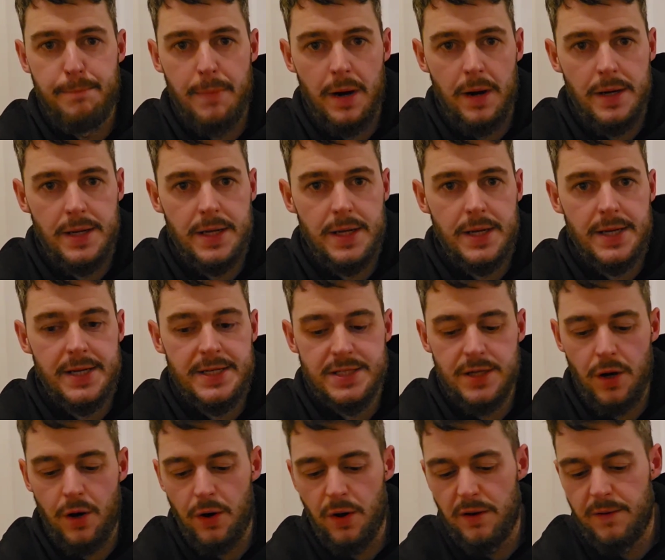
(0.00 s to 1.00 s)
mic
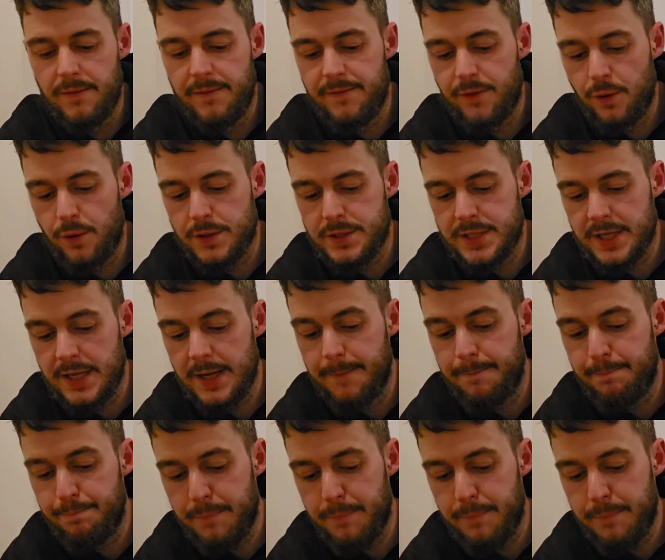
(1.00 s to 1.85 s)
is on 40,